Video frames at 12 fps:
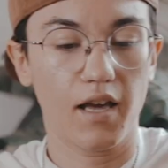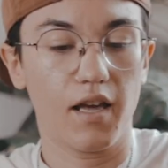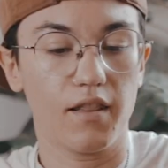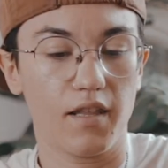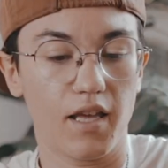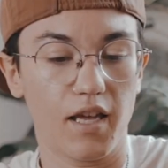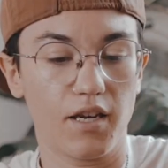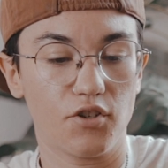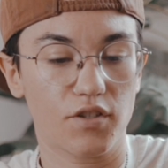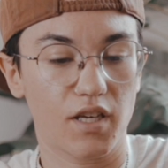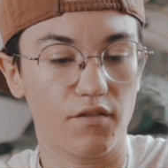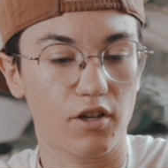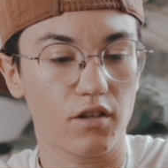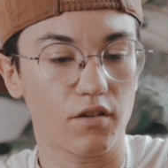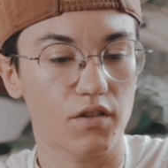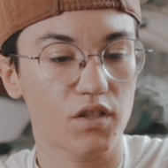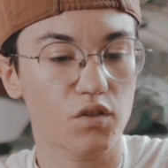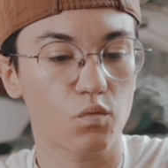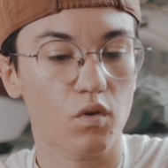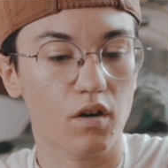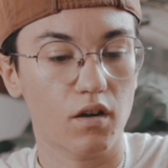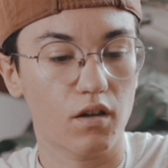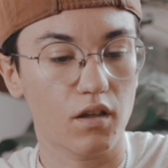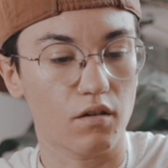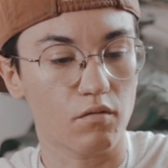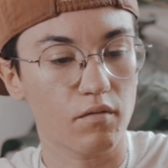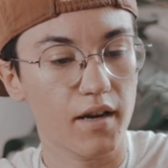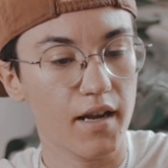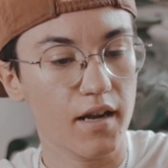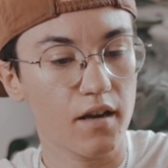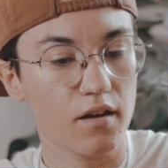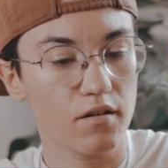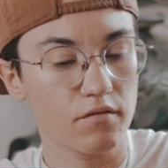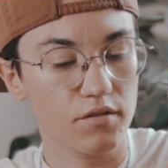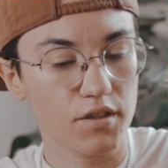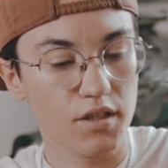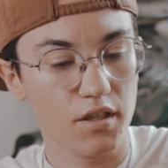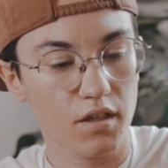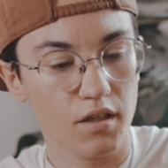and then just give it a little swirl around.